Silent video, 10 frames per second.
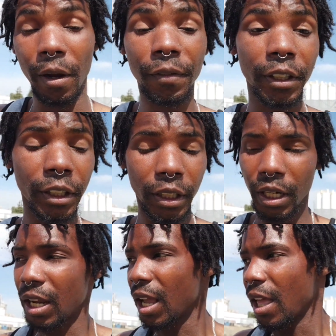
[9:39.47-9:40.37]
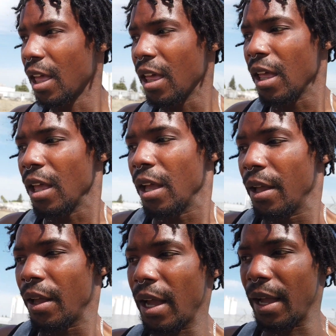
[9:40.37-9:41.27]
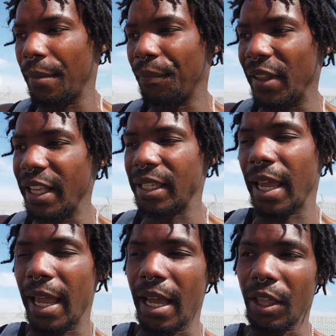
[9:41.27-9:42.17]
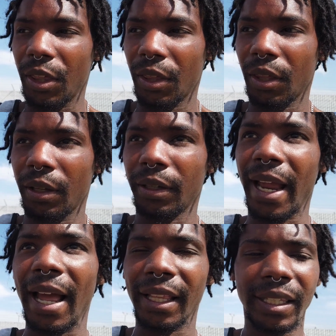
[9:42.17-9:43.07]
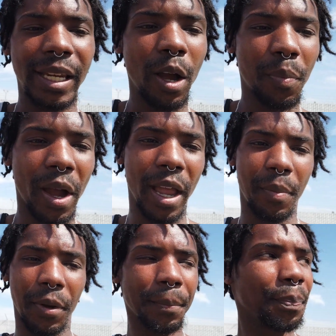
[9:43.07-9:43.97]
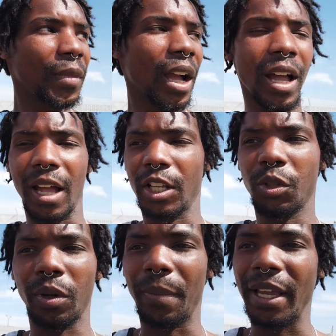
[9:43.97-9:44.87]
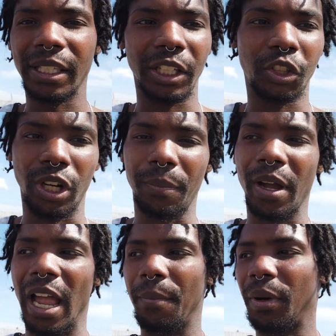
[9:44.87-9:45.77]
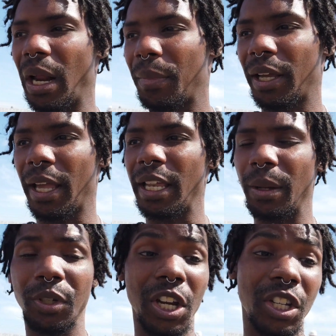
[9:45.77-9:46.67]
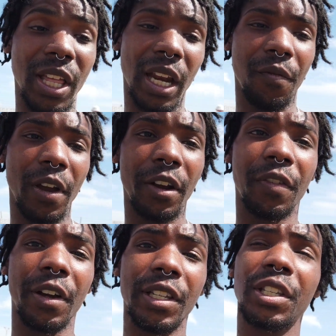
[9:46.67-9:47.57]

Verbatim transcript: Muffler. Um, it's a Catalyst downpipe uh, to a basically straight pipe, but I'm gonna end up changing that up very, very